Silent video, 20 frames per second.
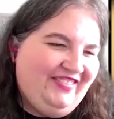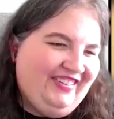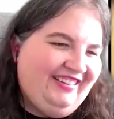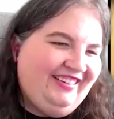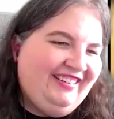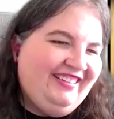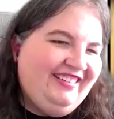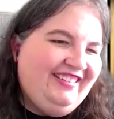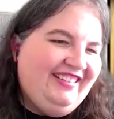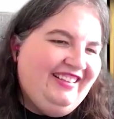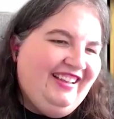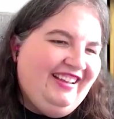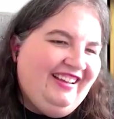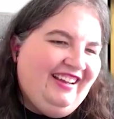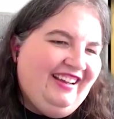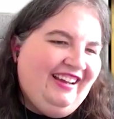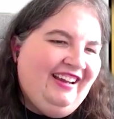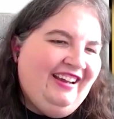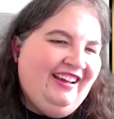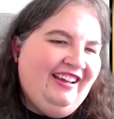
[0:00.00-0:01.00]
will be fun.
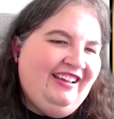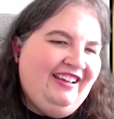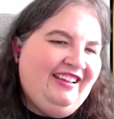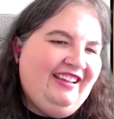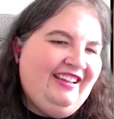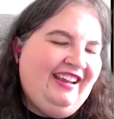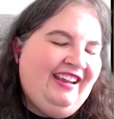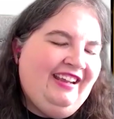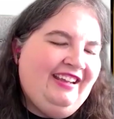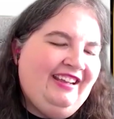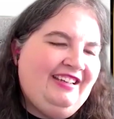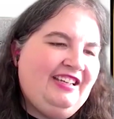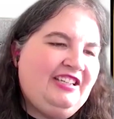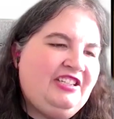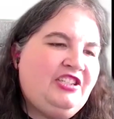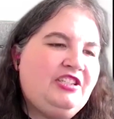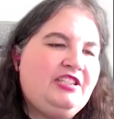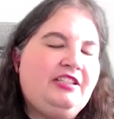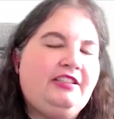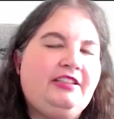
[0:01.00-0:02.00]
Uh,
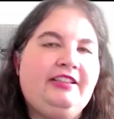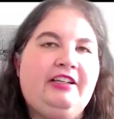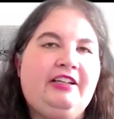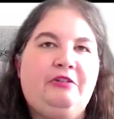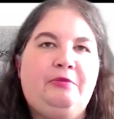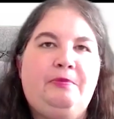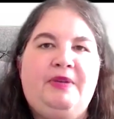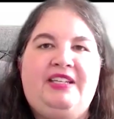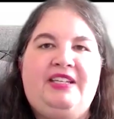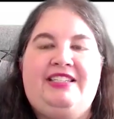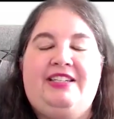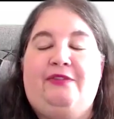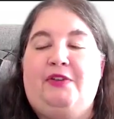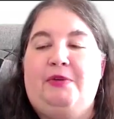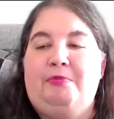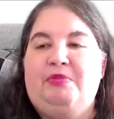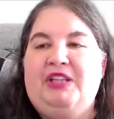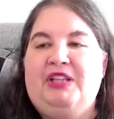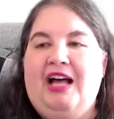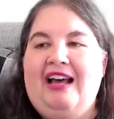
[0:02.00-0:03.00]
and just a little bit
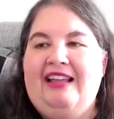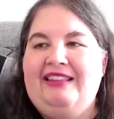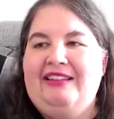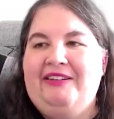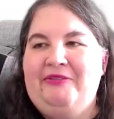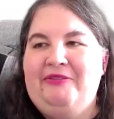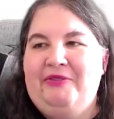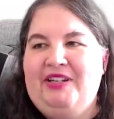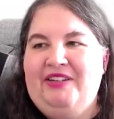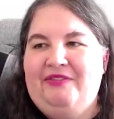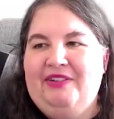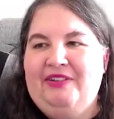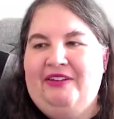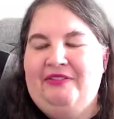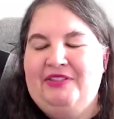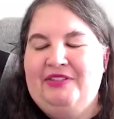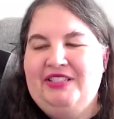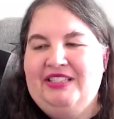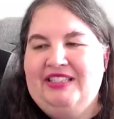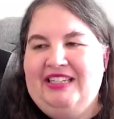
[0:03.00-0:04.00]
different plot than we've
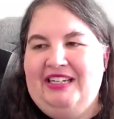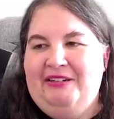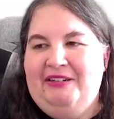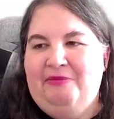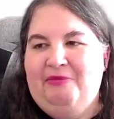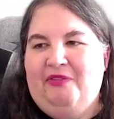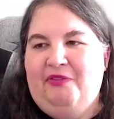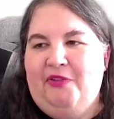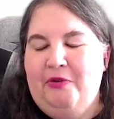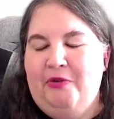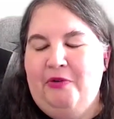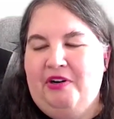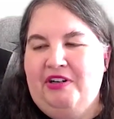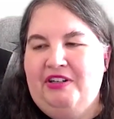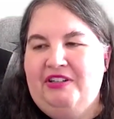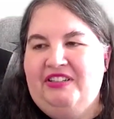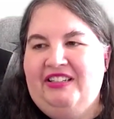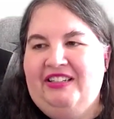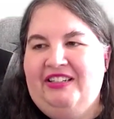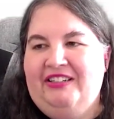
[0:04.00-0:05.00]
ever seen
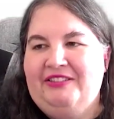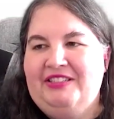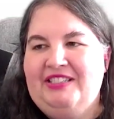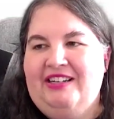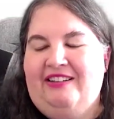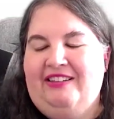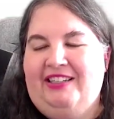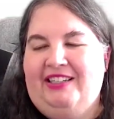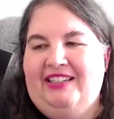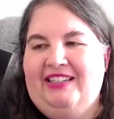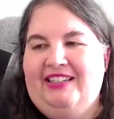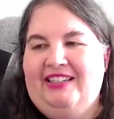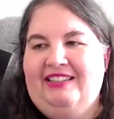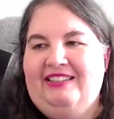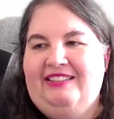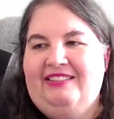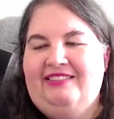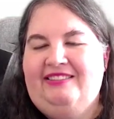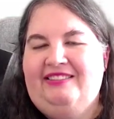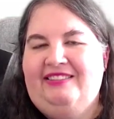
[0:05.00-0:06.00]
before. You know, it's not like
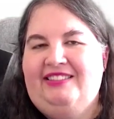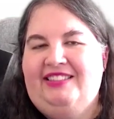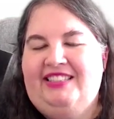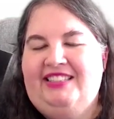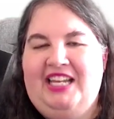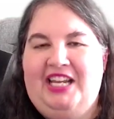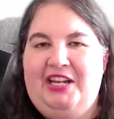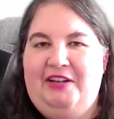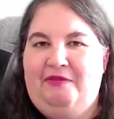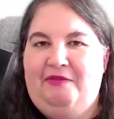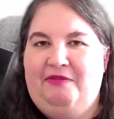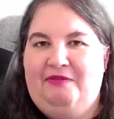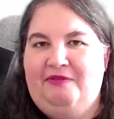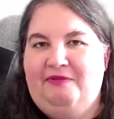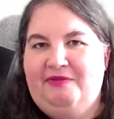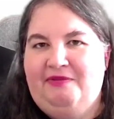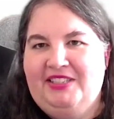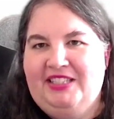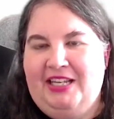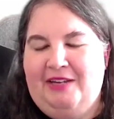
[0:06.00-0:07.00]

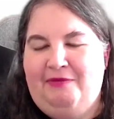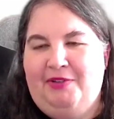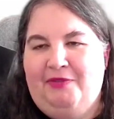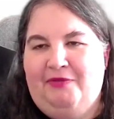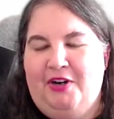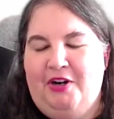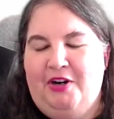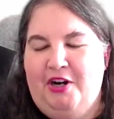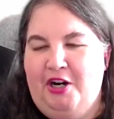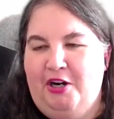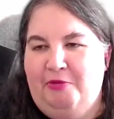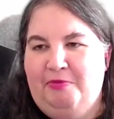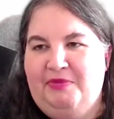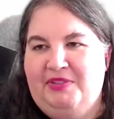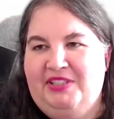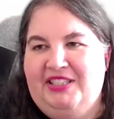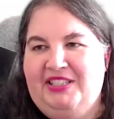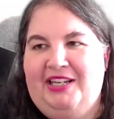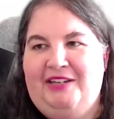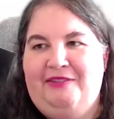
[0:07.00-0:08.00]
save, save the
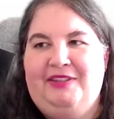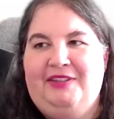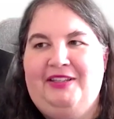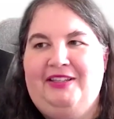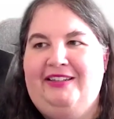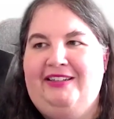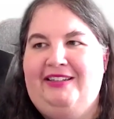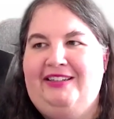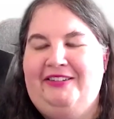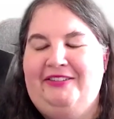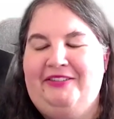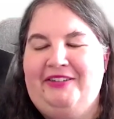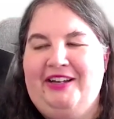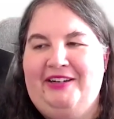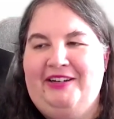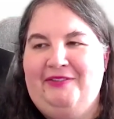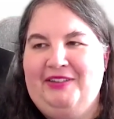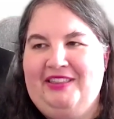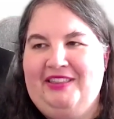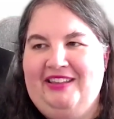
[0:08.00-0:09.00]
farm, save the, you know,
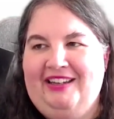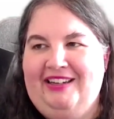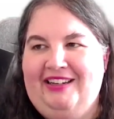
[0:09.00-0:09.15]
kind of a